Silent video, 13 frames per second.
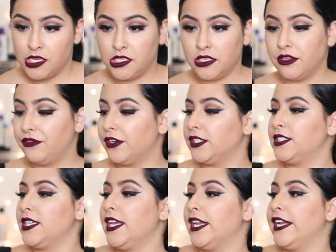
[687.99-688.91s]
So the
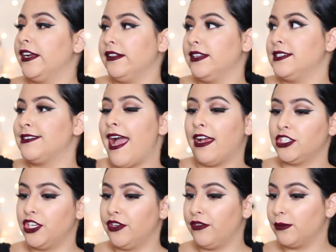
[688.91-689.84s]
first thing in here, this is
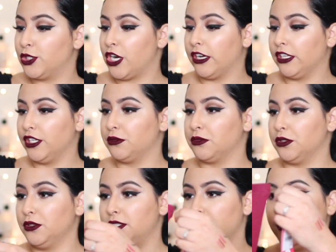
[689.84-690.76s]
actually from Charlotte
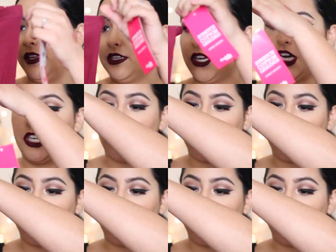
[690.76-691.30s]
Russe, and these are